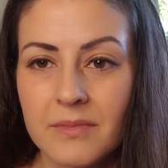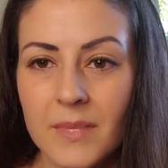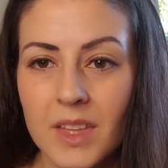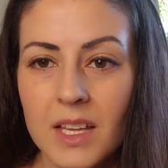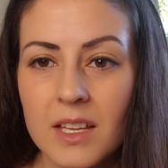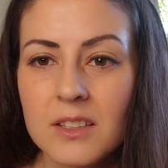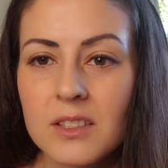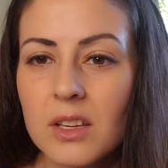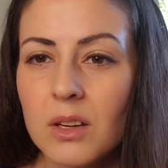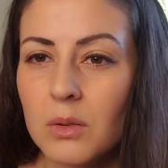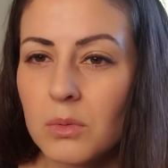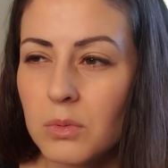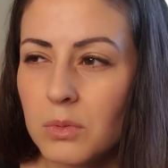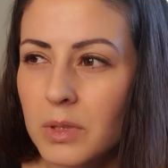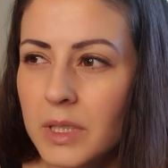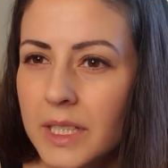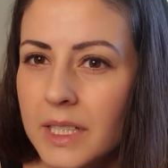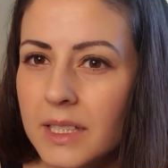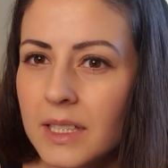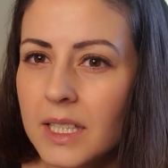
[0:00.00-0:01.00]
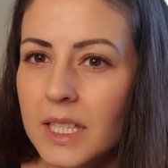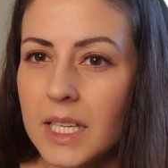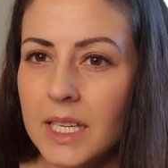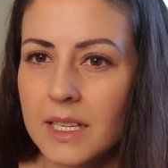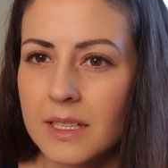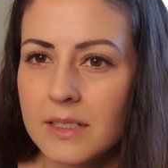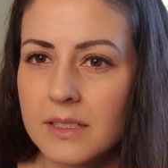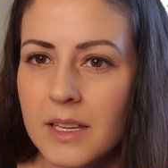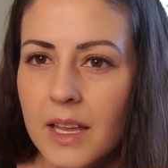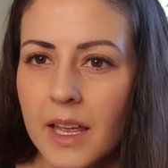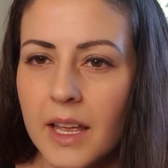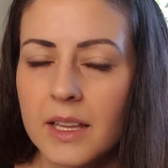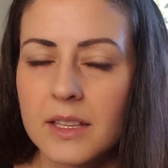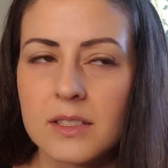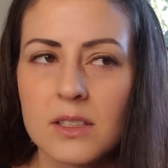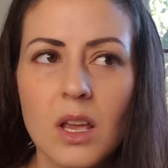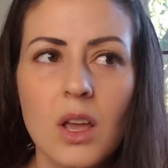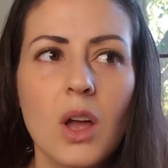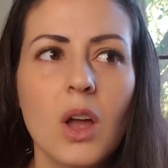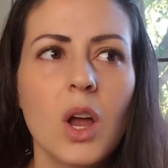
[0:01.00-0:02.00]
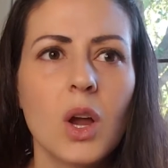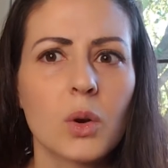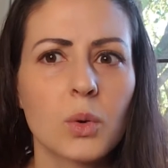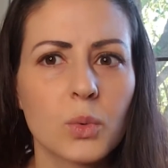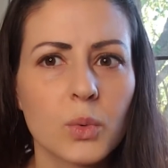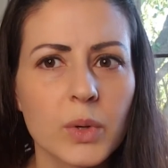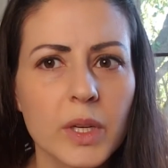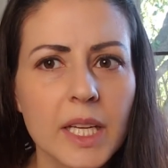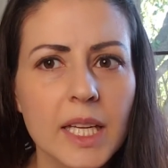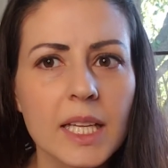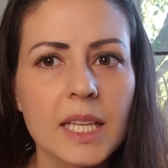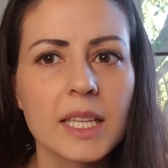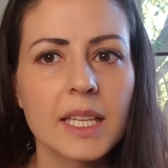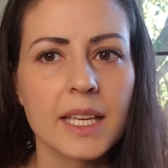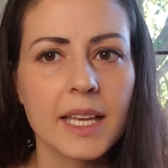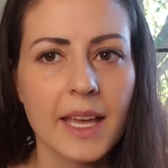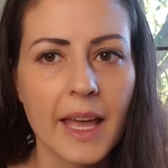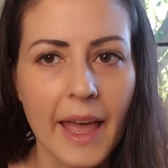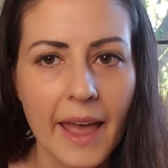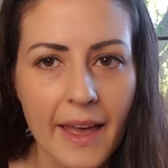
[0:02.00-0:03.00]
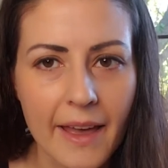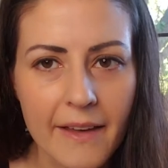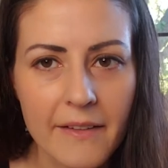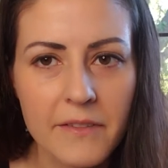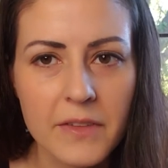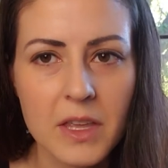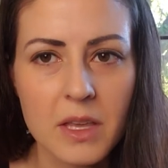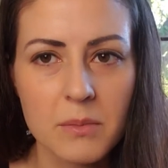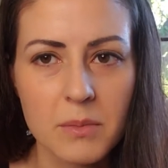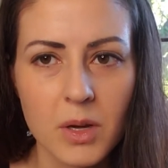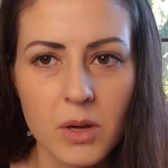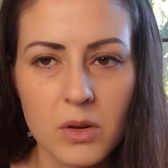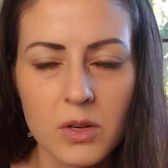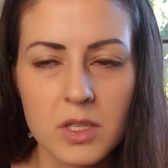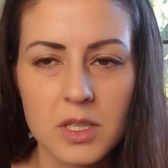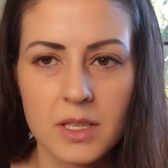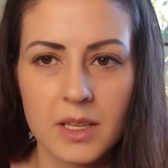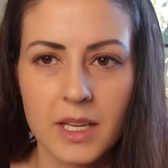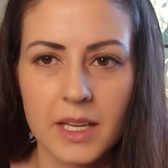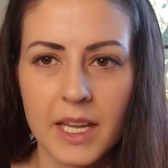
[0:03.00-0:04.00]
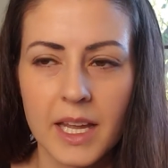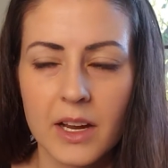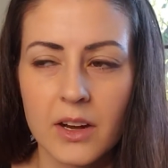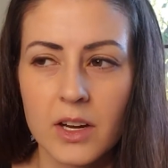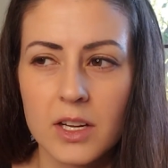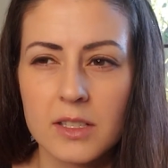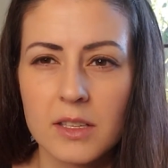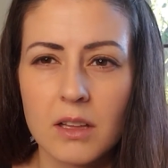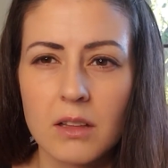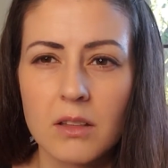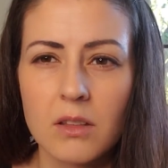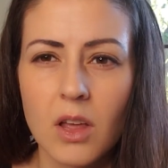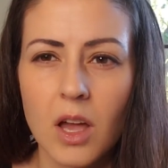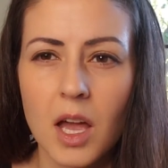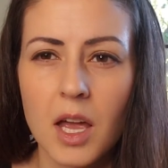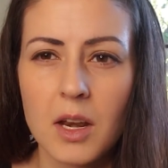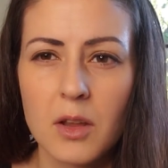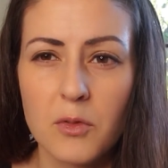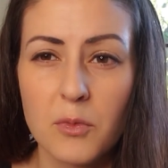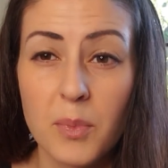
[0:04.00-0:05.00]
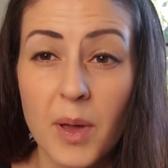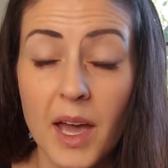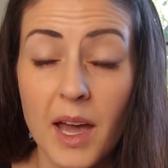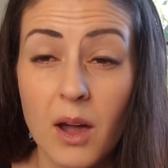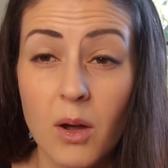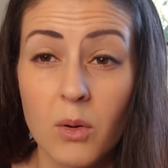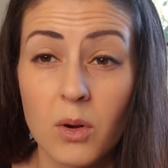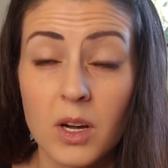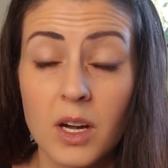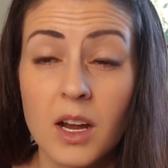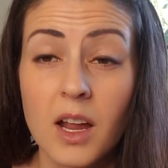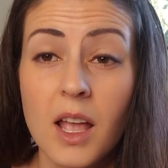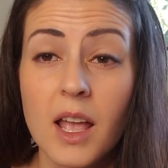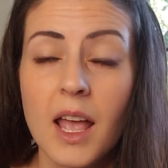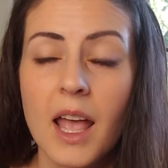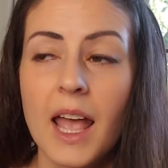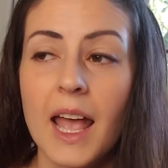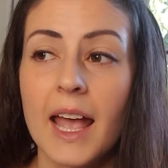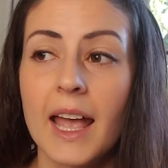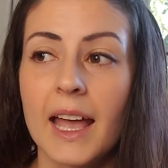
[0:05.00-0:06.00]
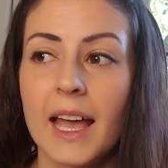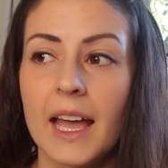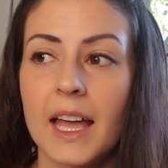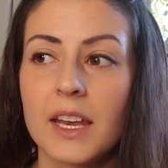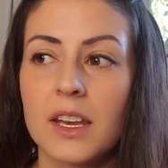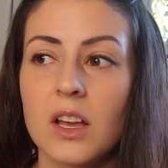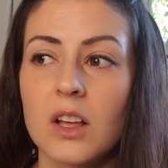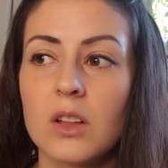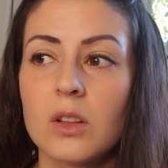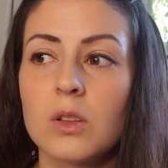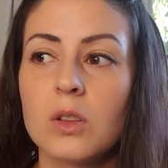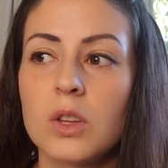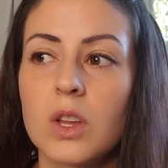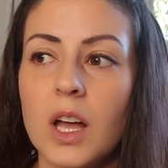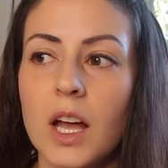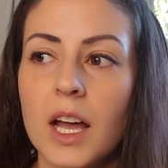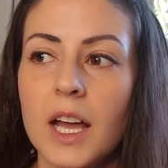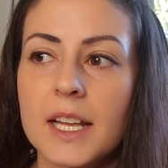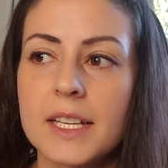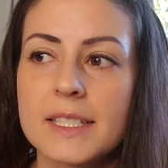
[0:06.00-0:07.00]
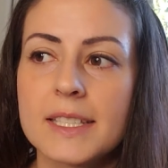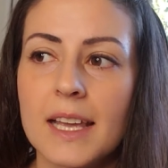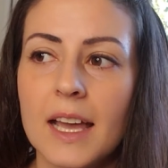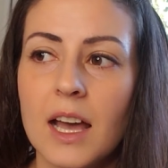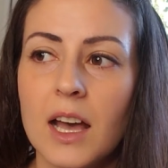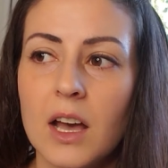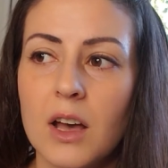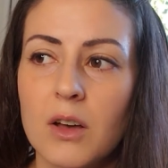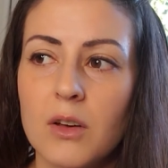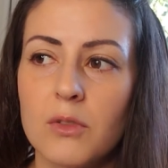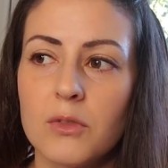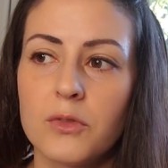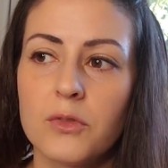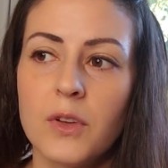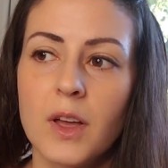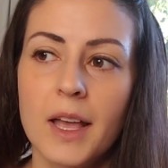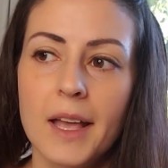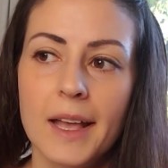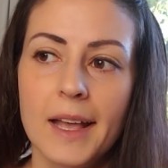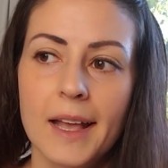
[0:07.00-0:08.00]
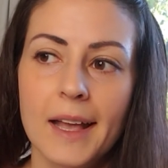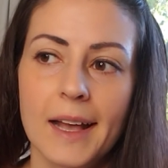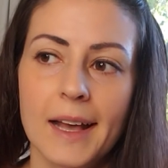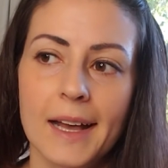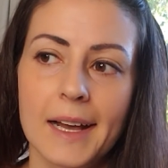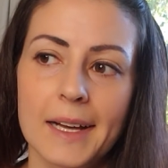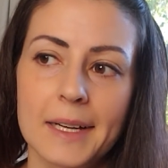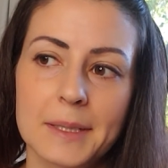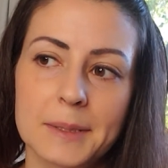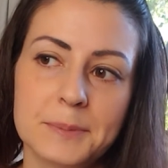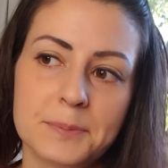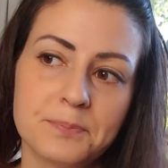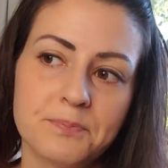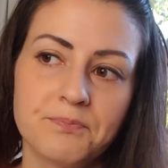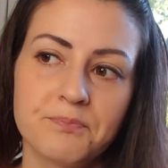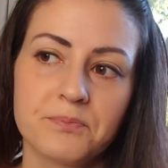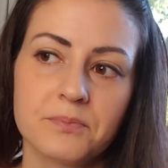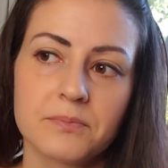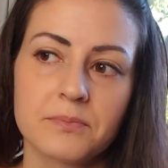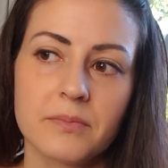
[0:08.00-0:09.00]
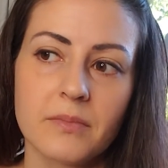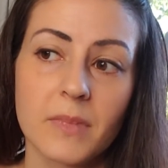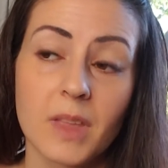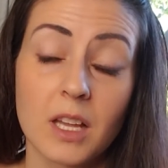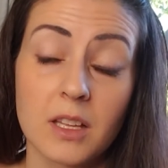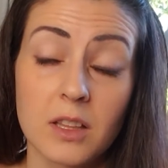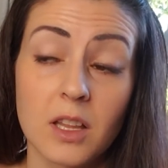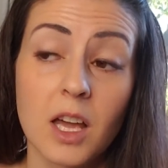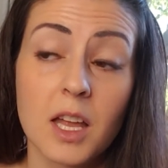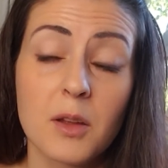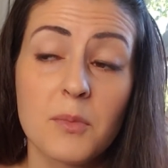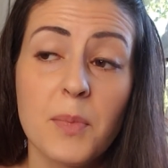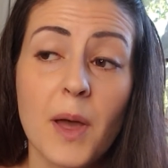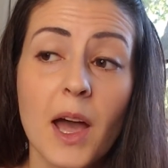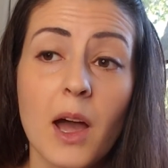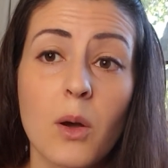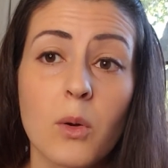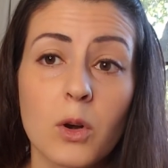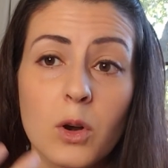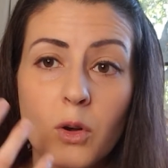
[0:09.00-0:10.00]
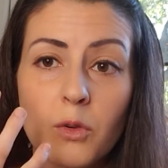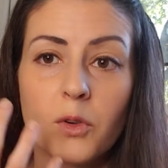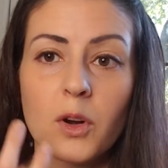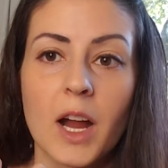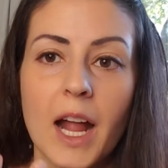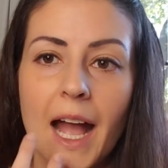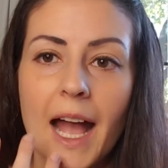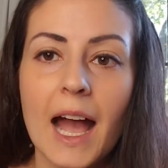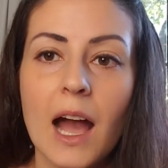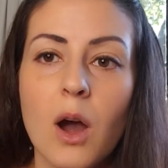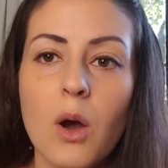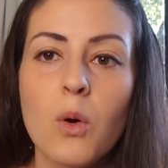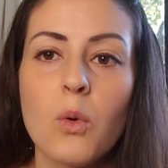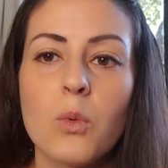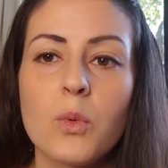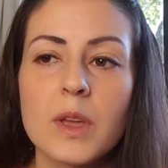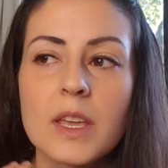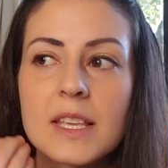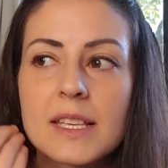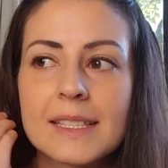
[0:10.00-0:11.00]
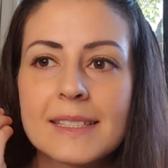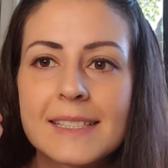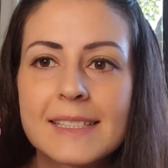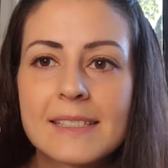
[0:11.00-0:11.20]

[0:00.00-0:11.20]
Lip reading: It's a really intense, really heavy emotion that carries a lot of power and a lot of power over how we